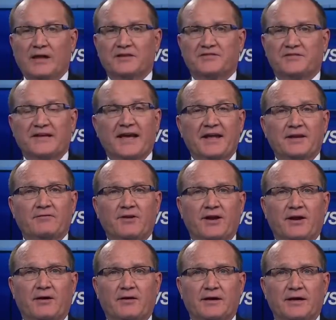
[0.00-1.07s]
it's the end of an
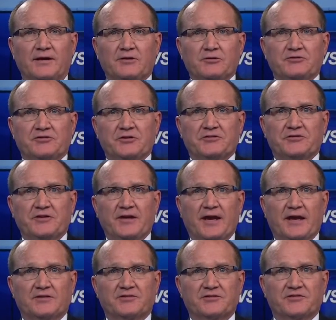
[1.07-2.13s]
era at
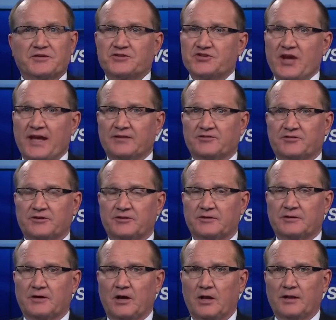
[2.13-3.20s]
UCCS as the Chancellor
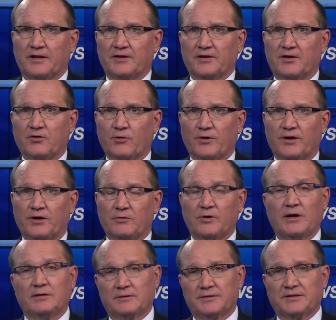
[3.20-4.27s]
calling it a career,
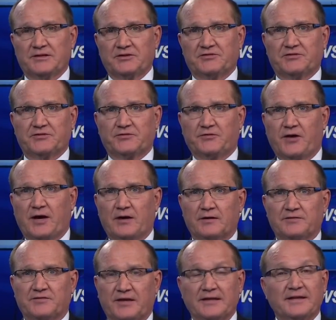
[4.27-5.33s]
well, at least as far
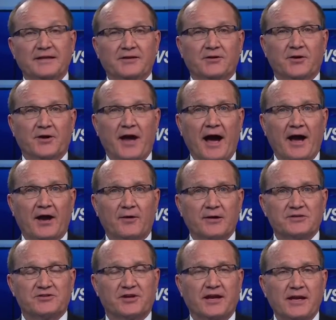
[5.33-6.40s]
as a leader in higher
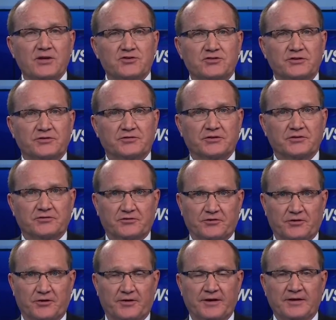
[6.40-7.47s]
education is
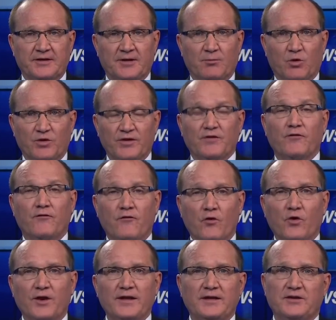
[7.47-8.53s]
concerned. More than
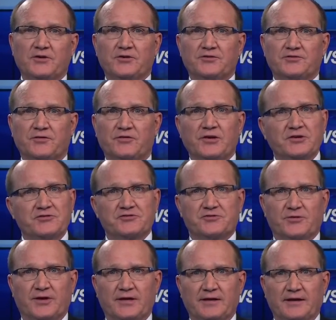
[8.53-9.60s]
40 years of
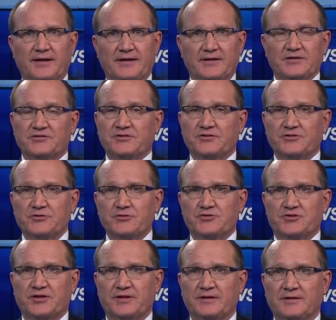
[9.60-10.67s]
history at an
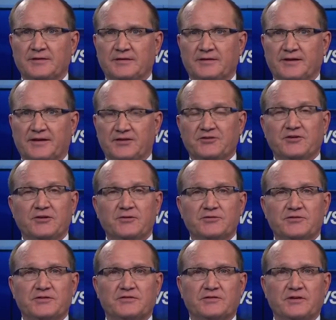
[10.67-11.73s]
institution that continues
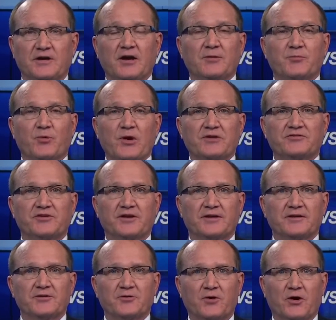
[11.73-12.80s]
to see
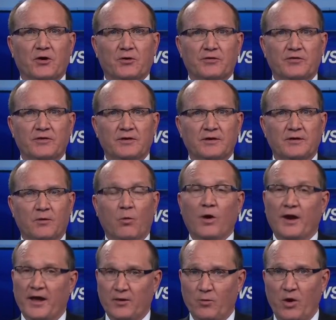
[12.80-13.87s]
unprecedented growth.
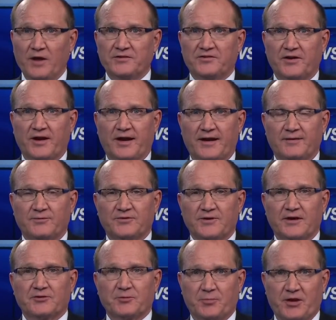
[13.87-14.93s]
One-on-one tonight with
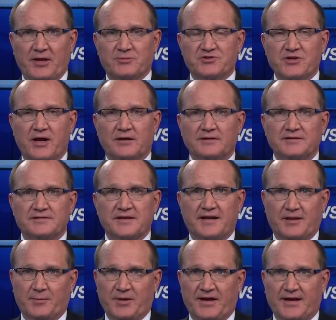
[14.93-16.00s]
Dr. Pam
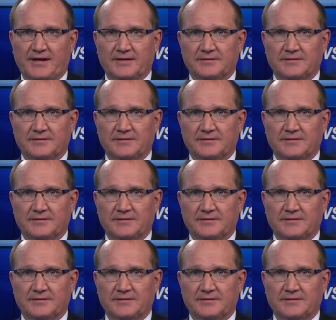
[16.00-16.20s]
Shockley-Zalabak.